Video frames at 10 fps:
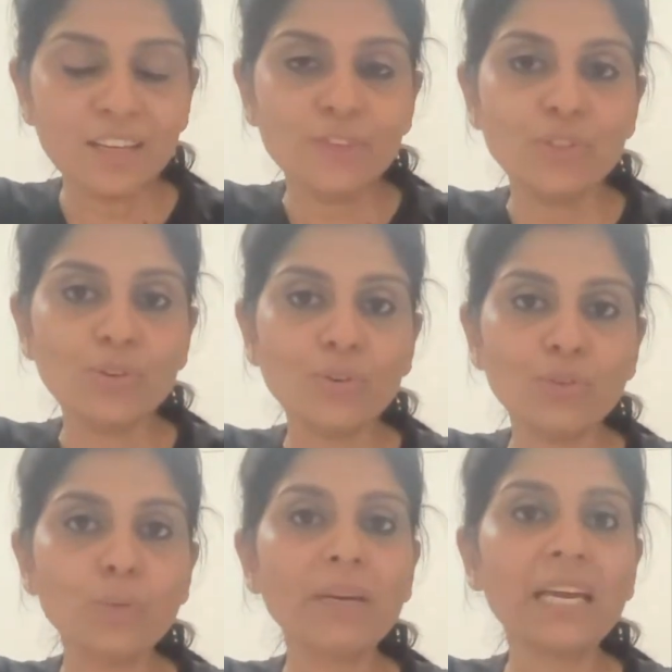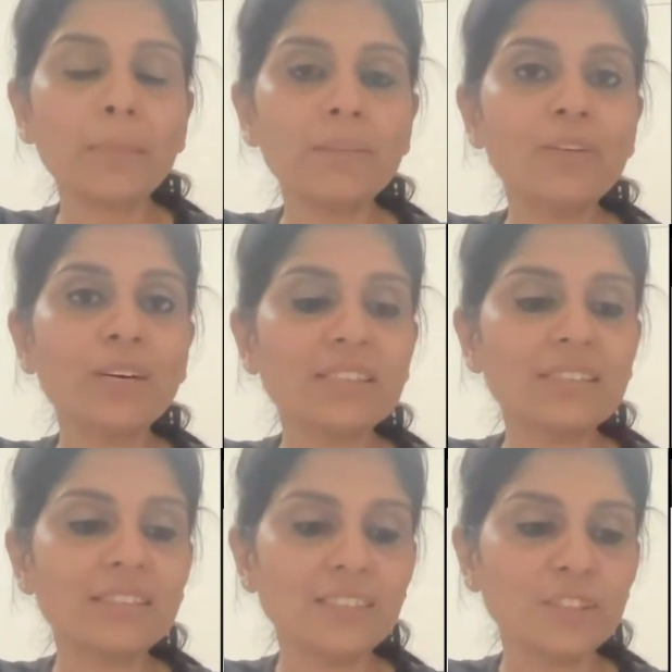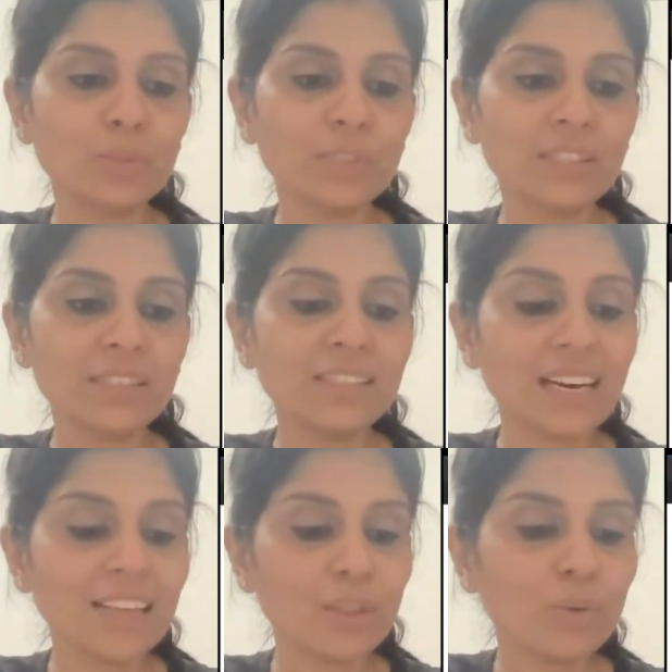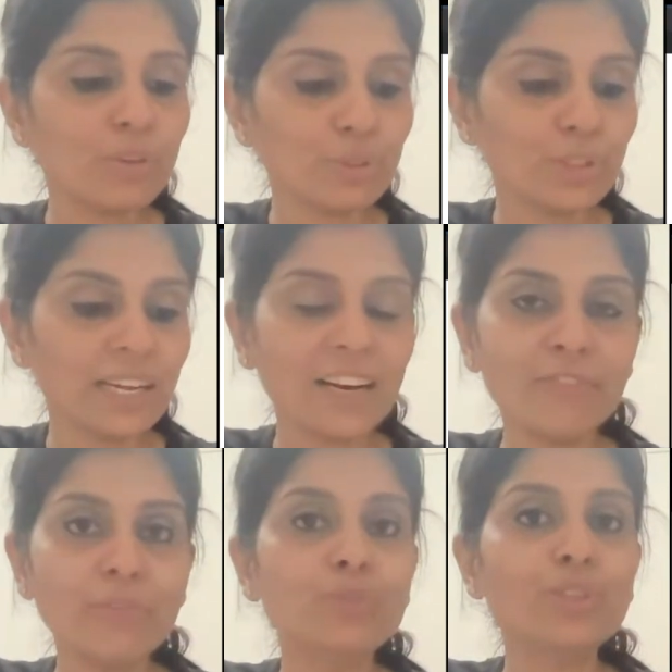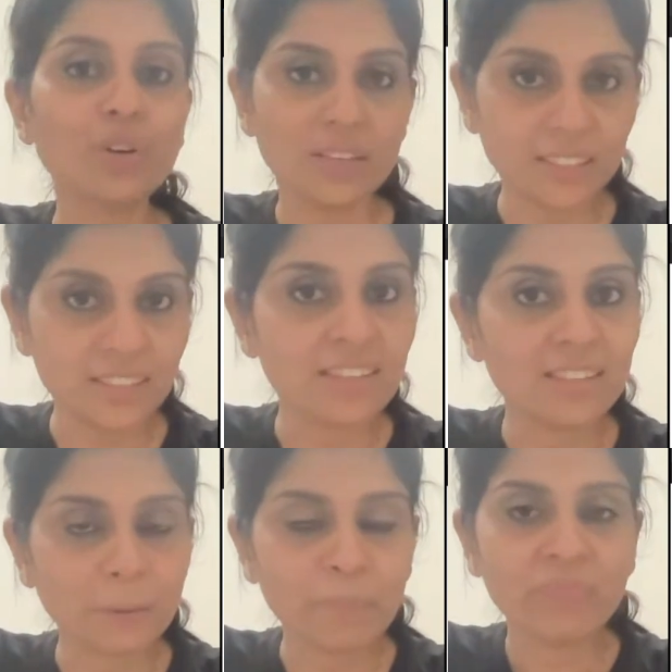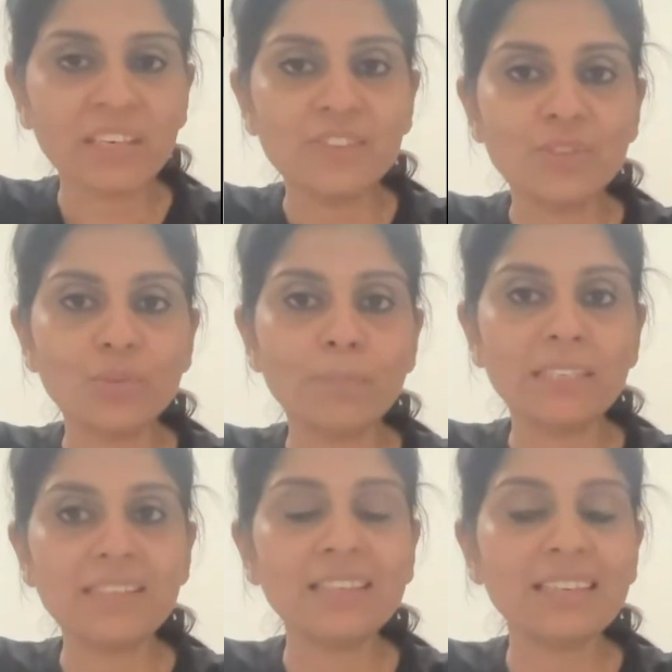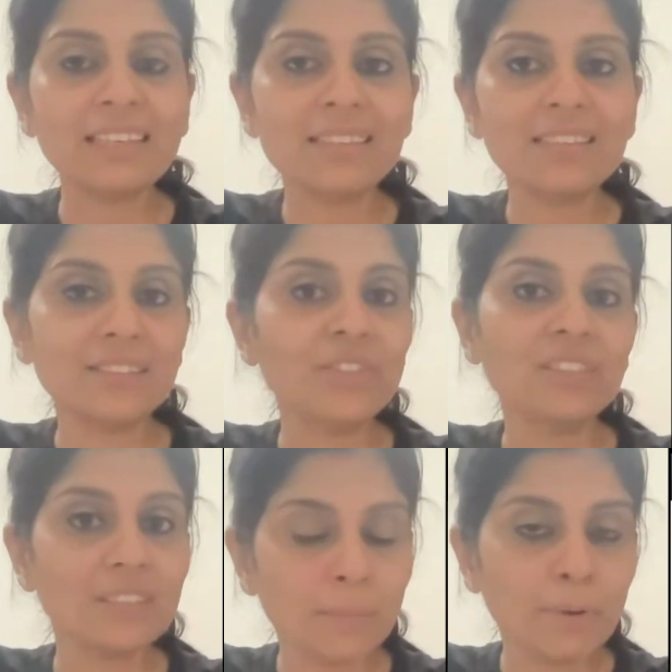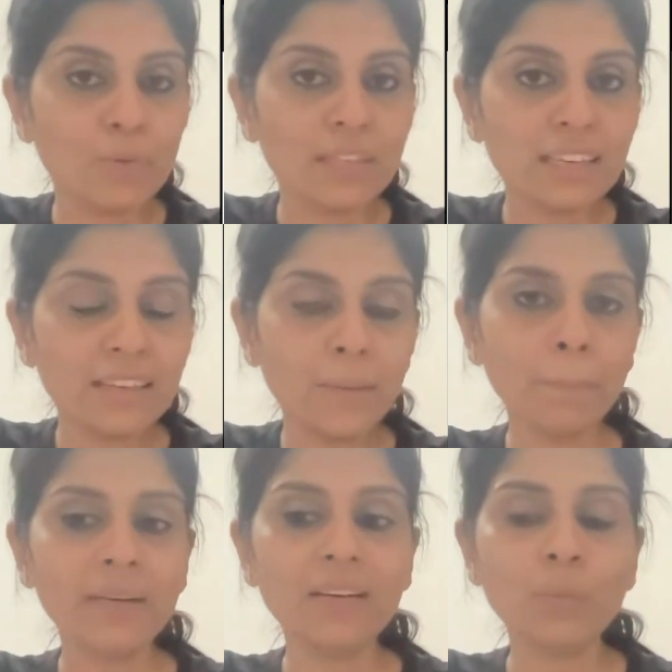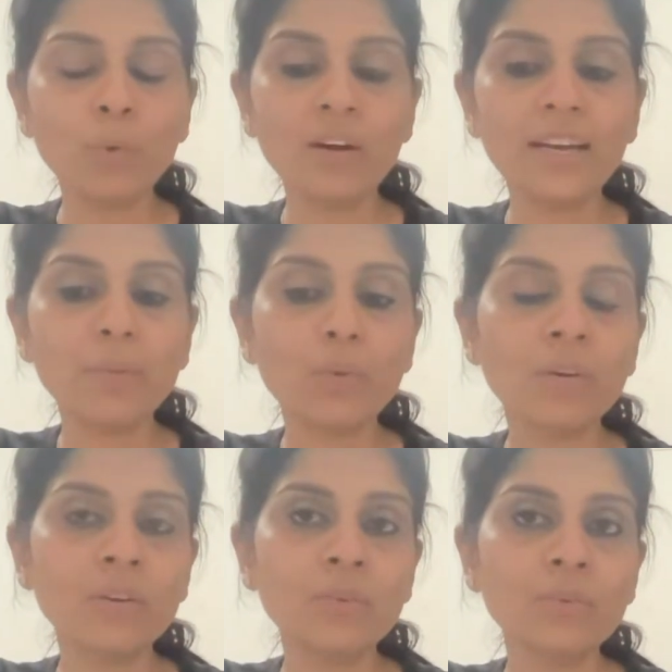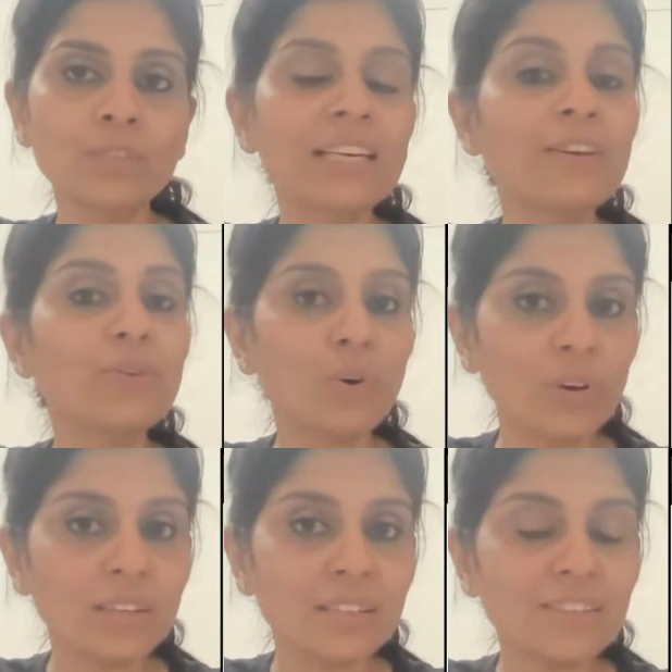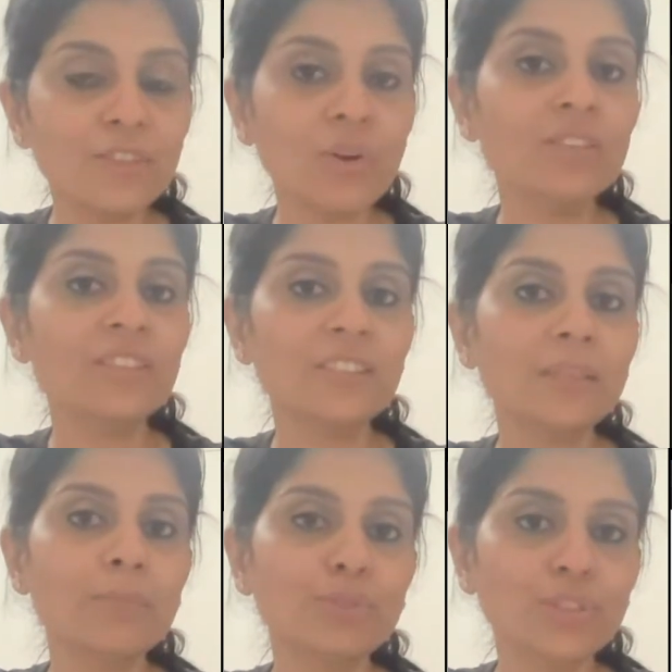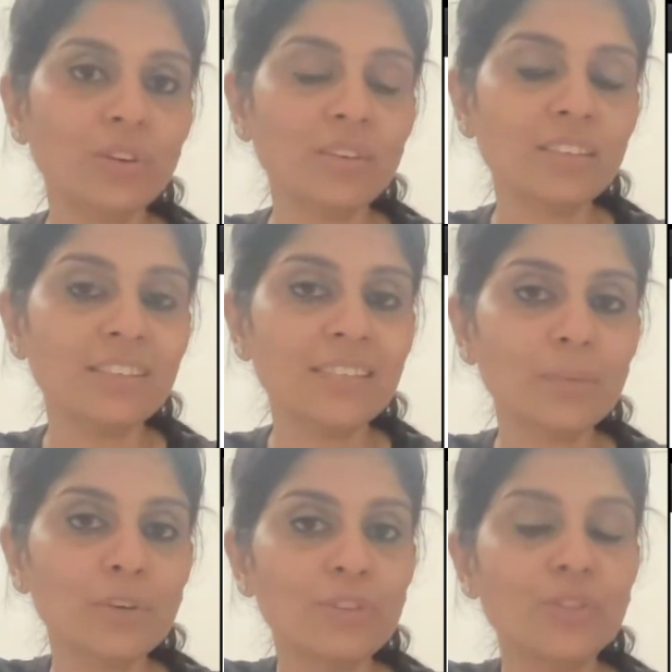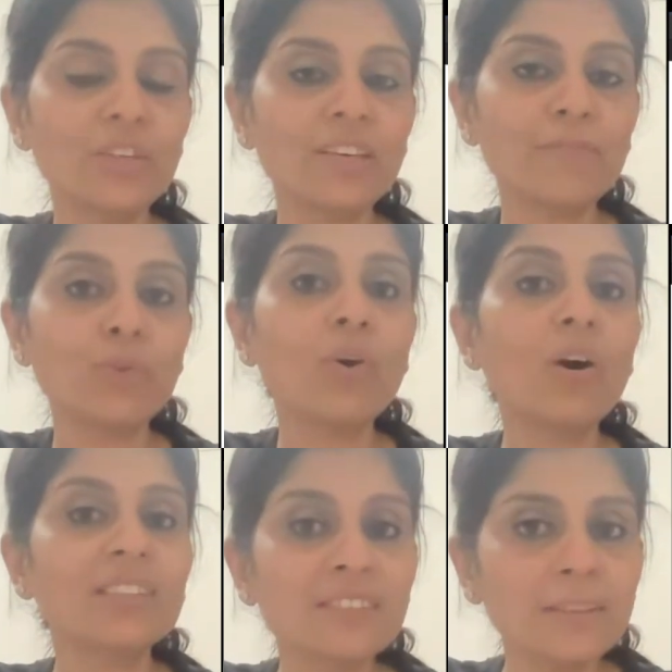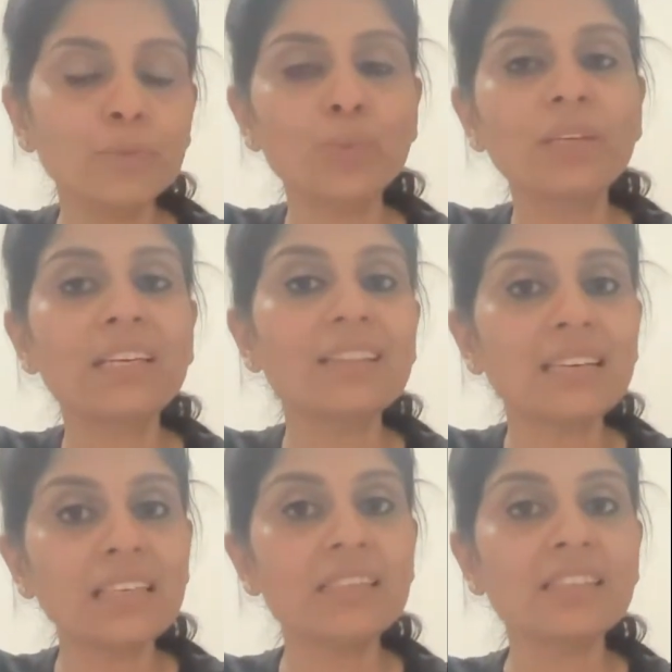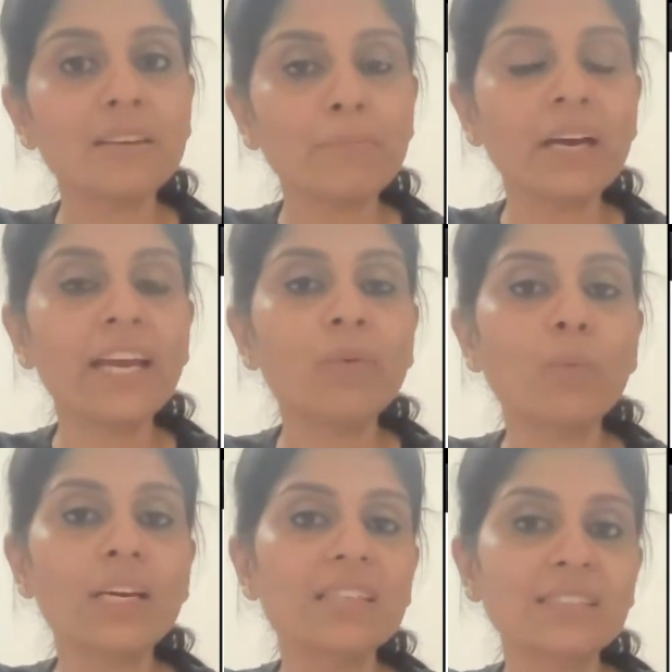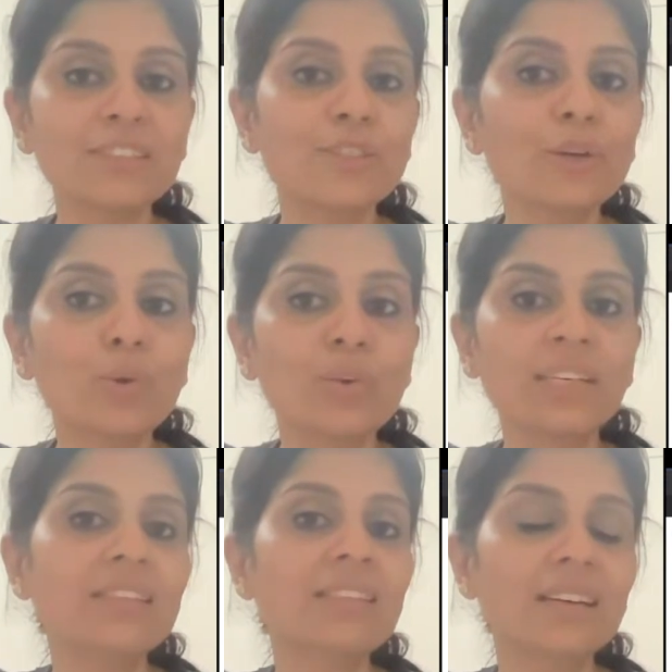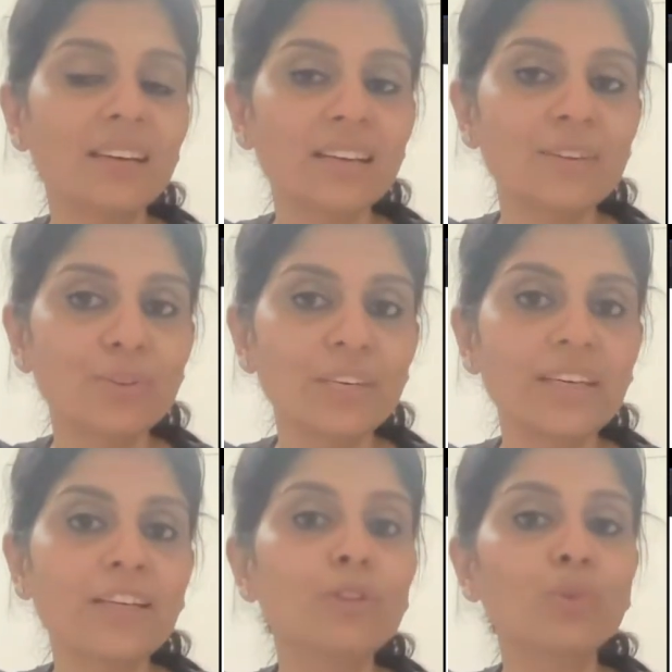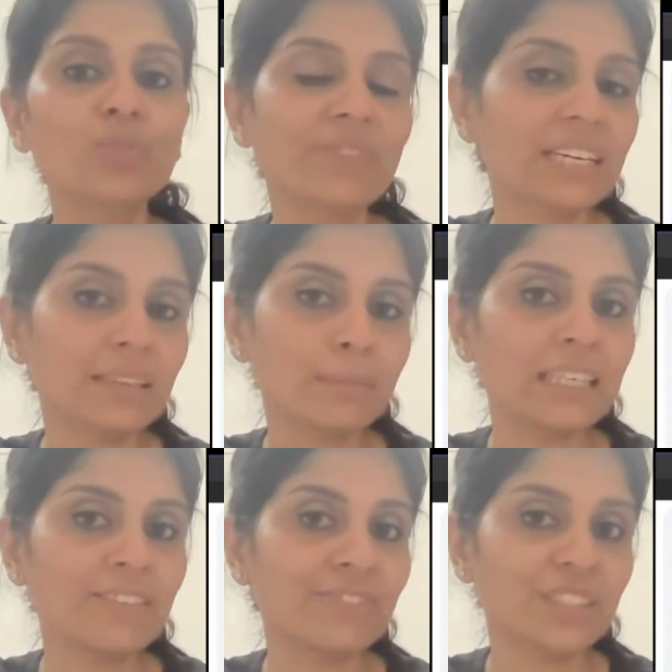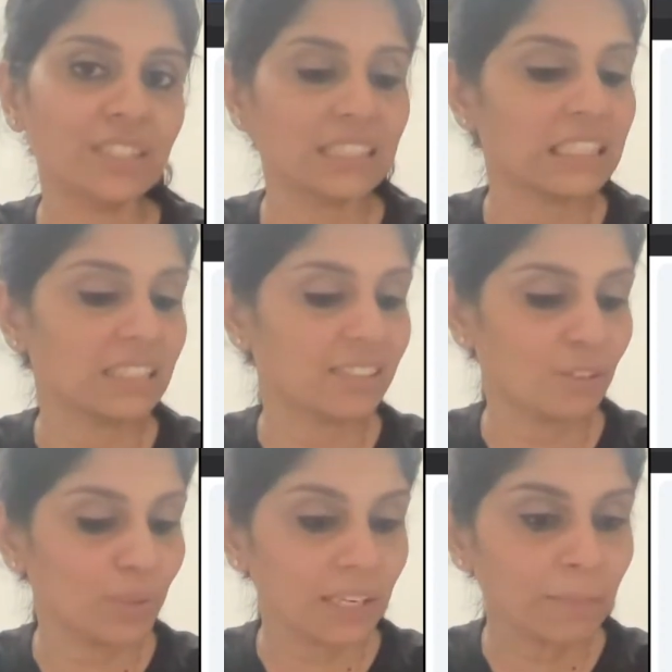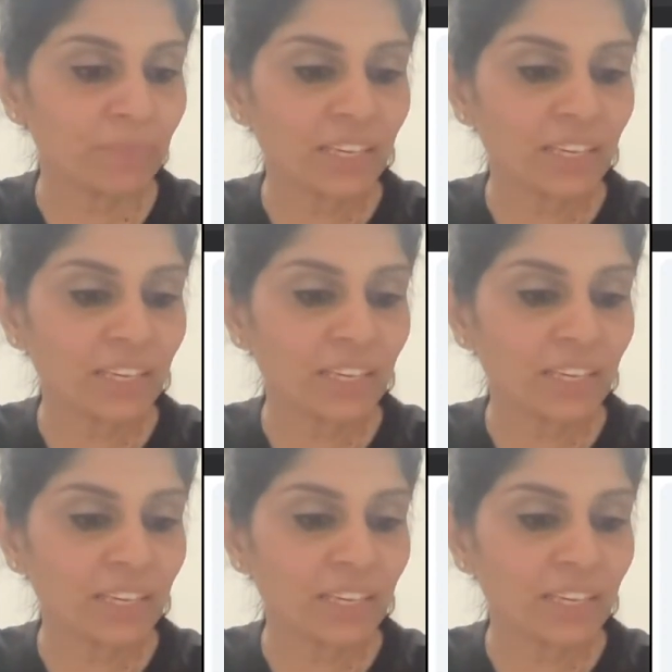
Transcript: So to be able to answer such questions, I thought you should have few shortcuts. So basically this session is about that. But what I want to tell you all is it's not just about shortcuts. I will also give you conceptually the reason behind why such load tests are done to detect those vitamin deficiencies. Okay.